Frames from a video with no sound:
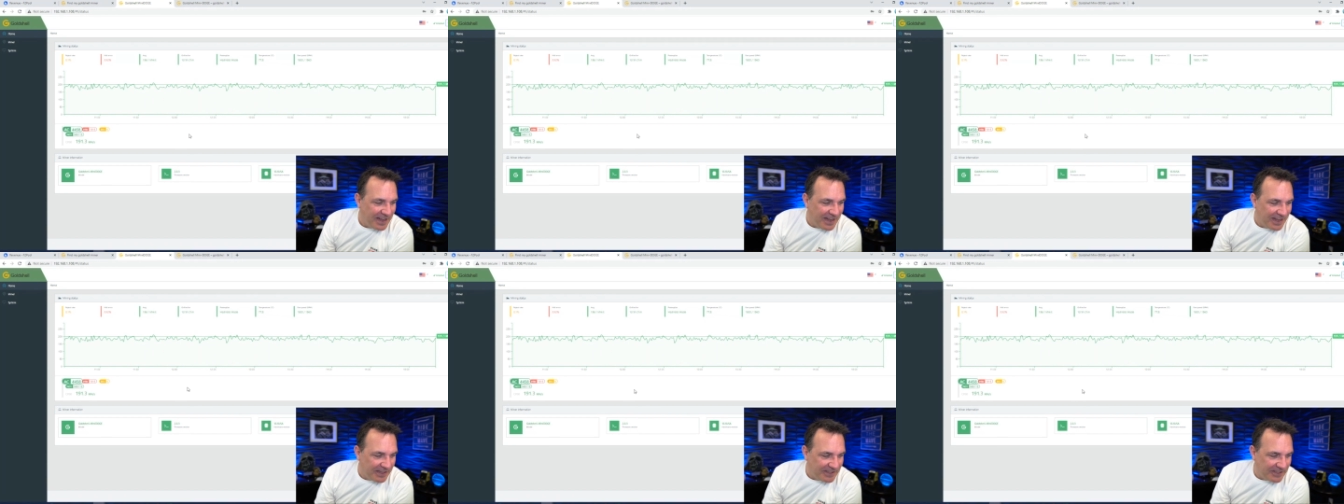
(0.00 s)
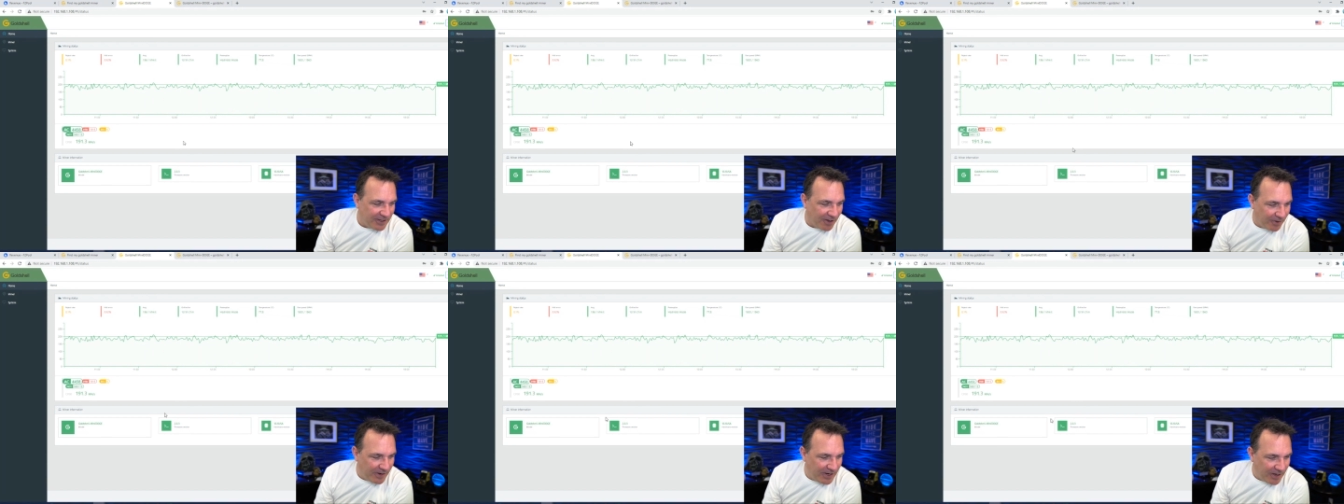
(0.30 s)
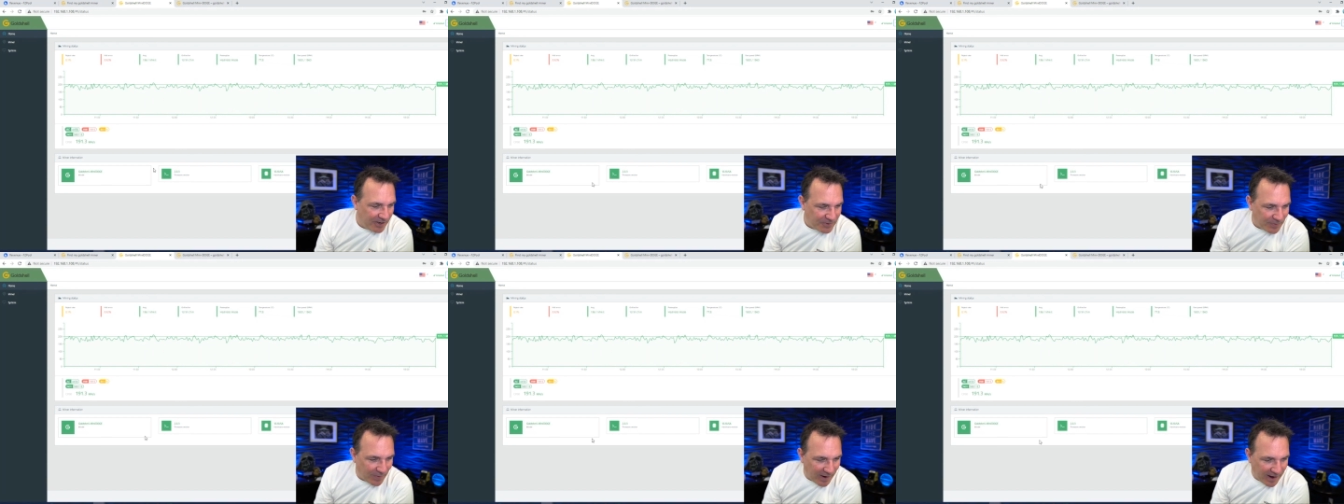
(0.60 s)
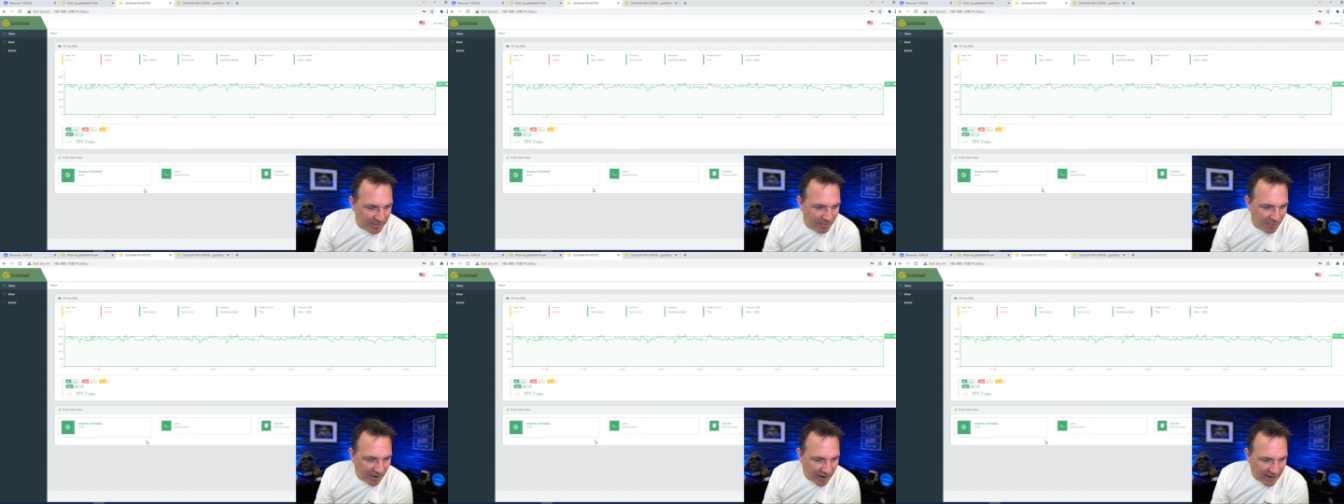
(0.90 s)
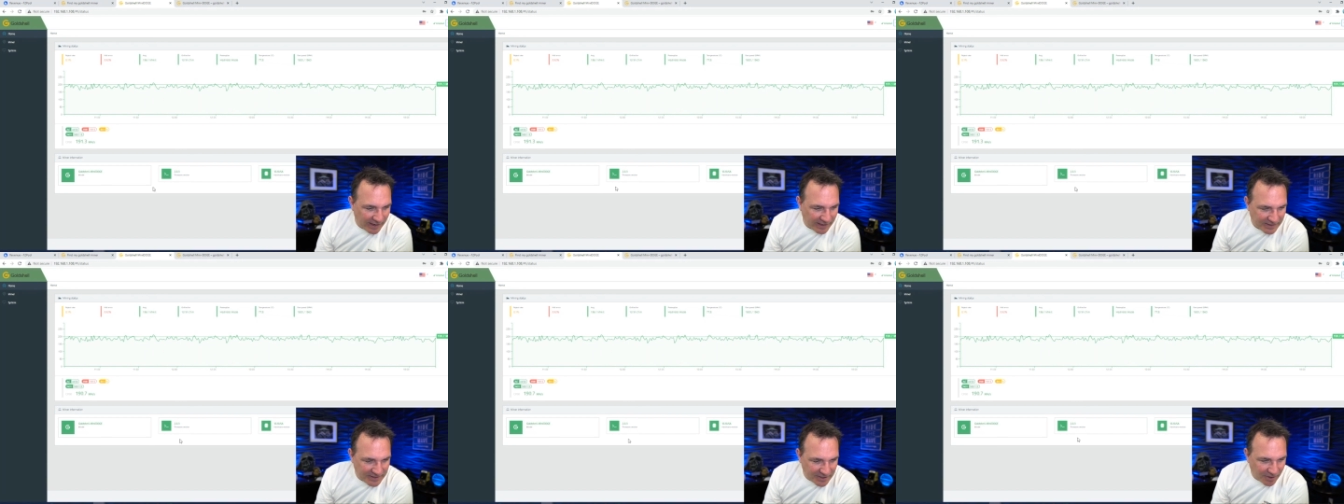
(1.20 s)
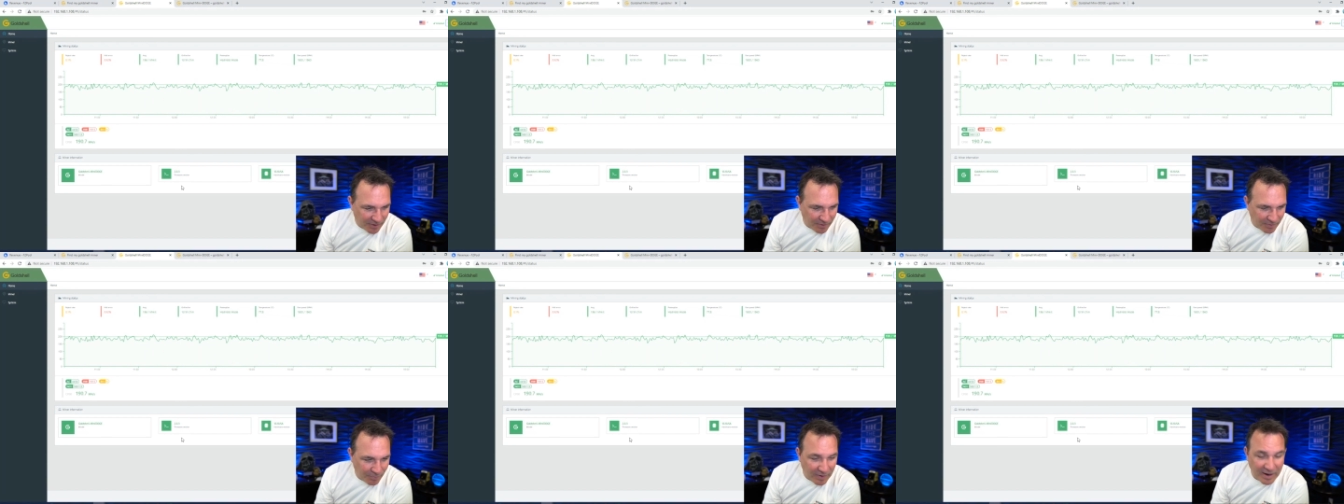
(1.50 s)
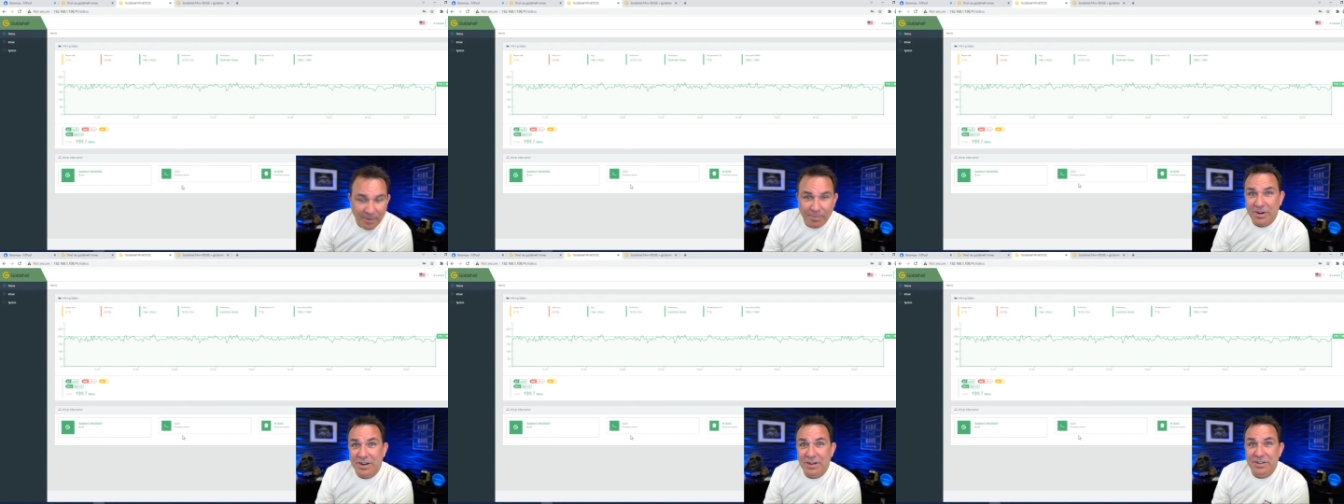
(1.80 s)
So here's what I'm running. So
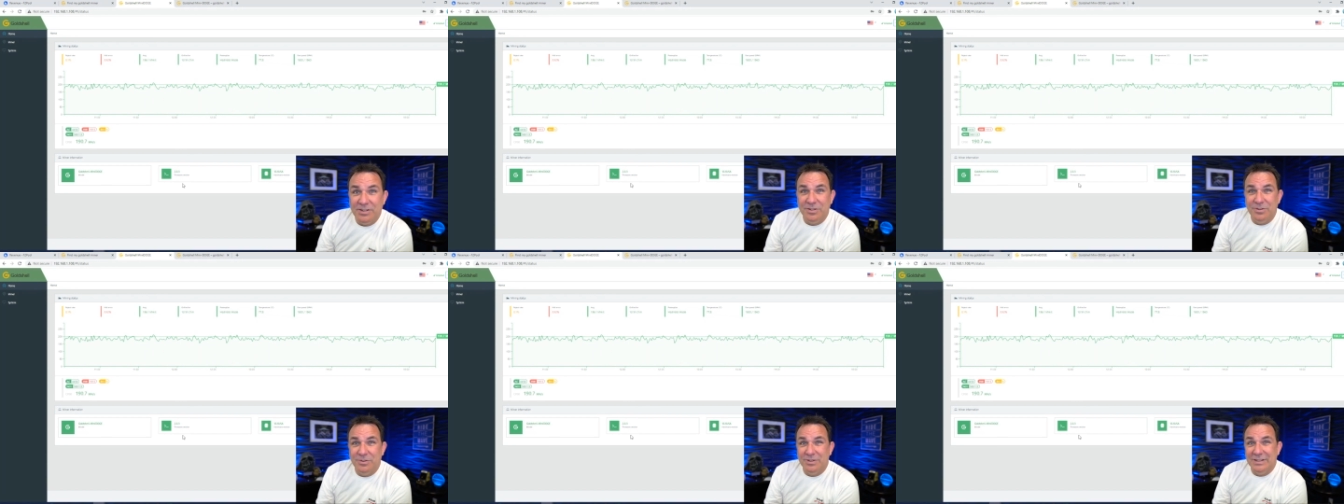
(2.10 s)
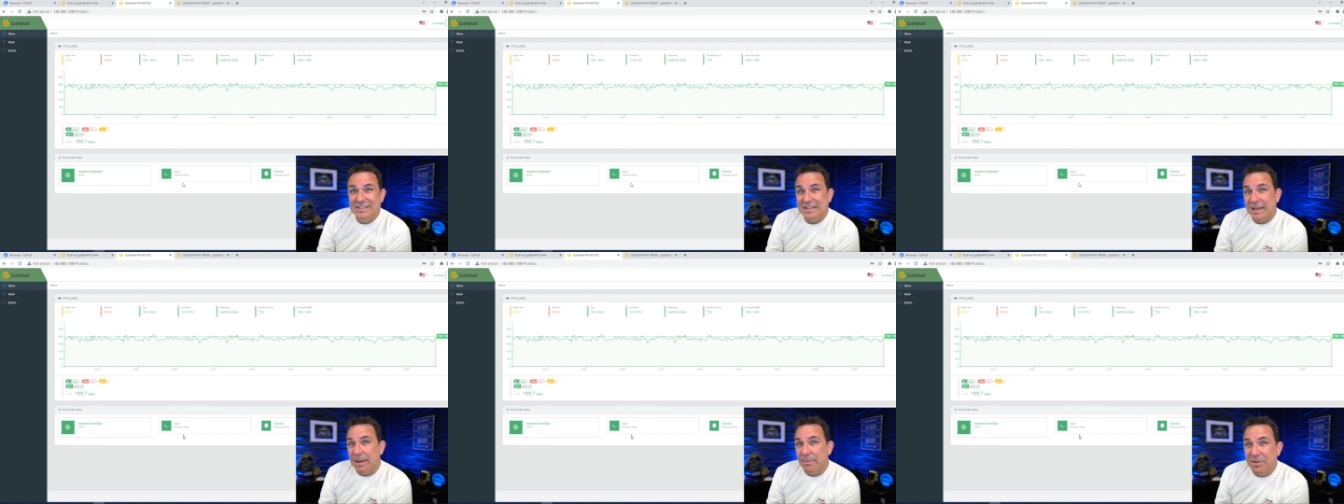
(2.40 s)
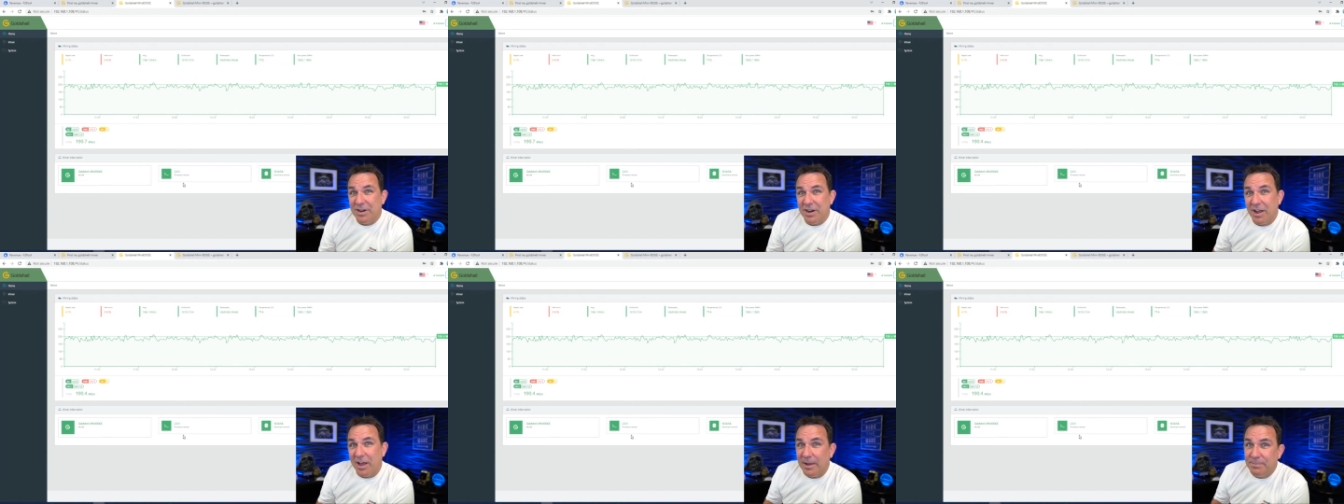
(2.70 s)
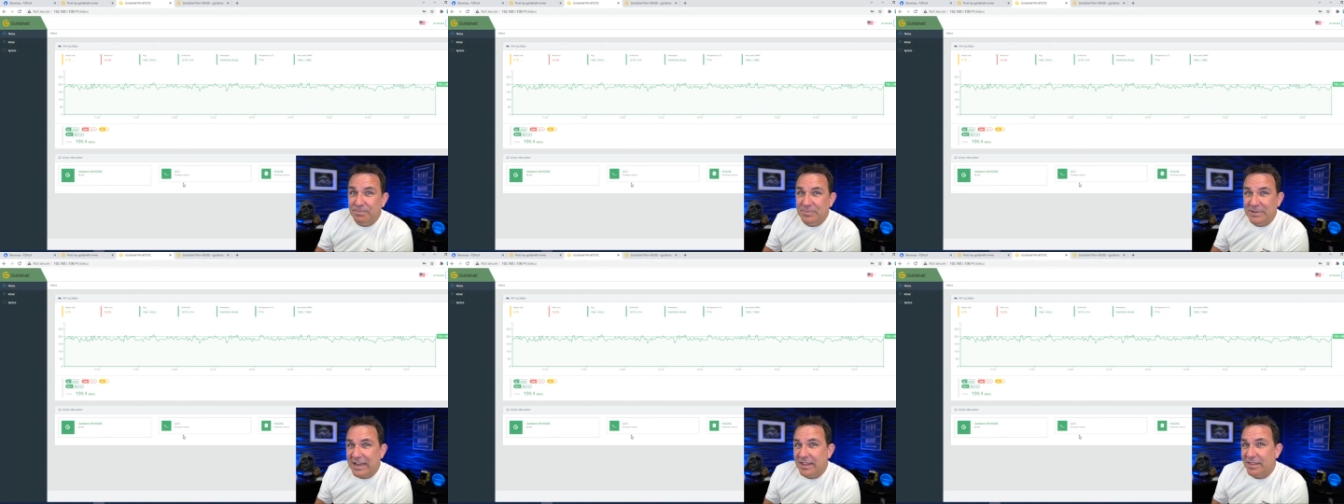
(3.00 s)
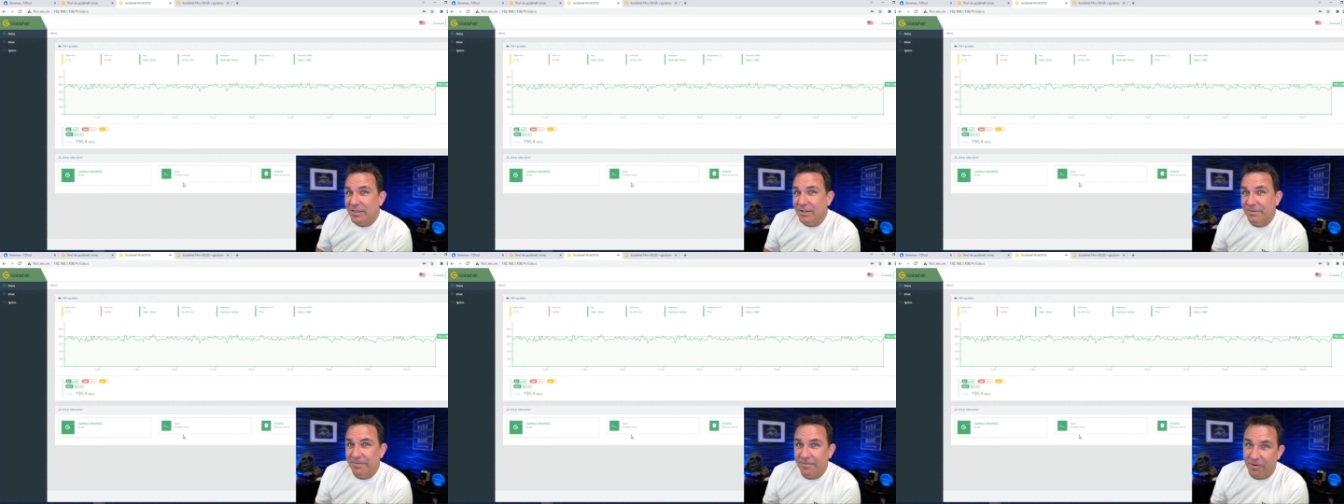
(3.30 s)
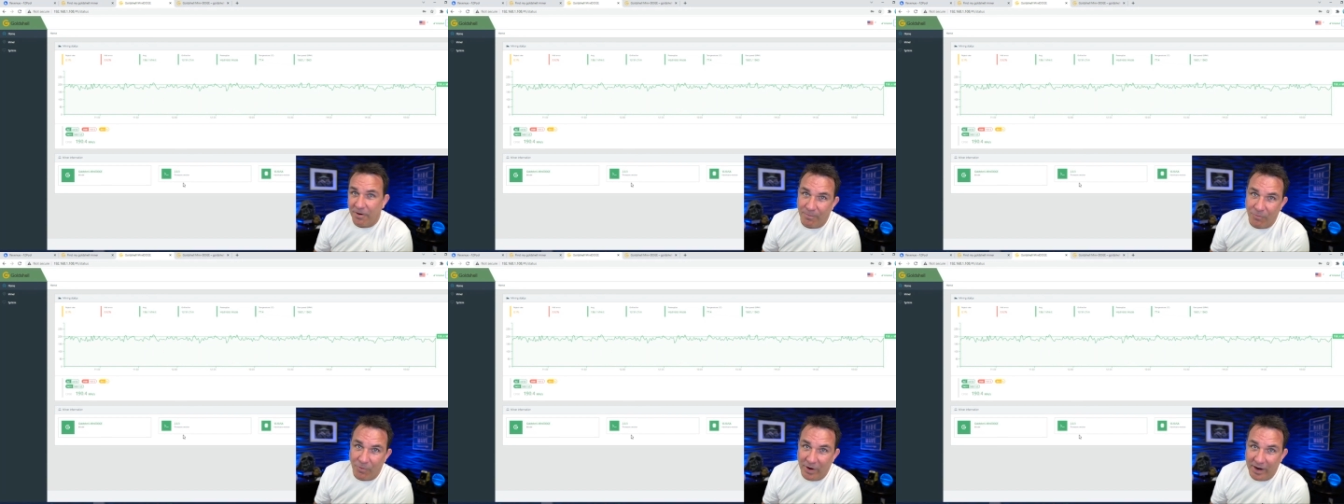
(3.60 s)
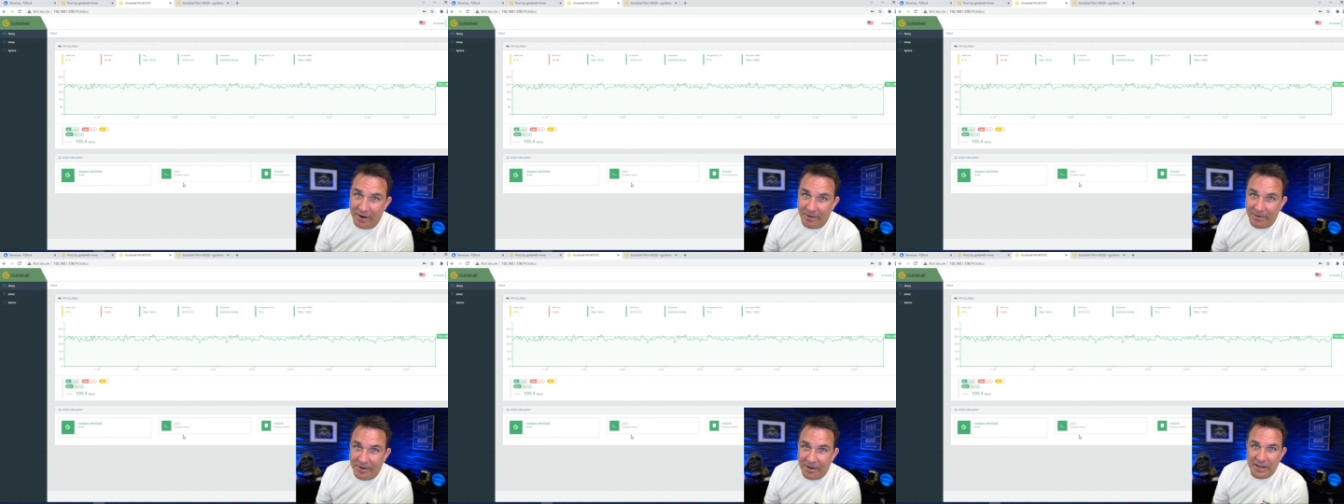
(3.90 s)
what I'm gonna do is I'm gonna update the
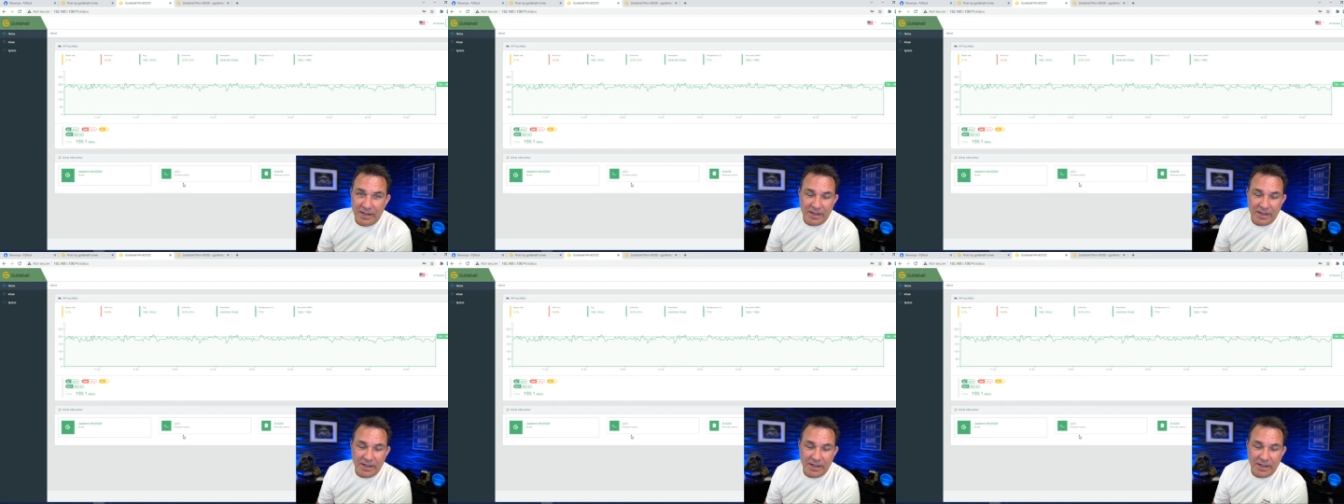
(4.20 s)
firmware.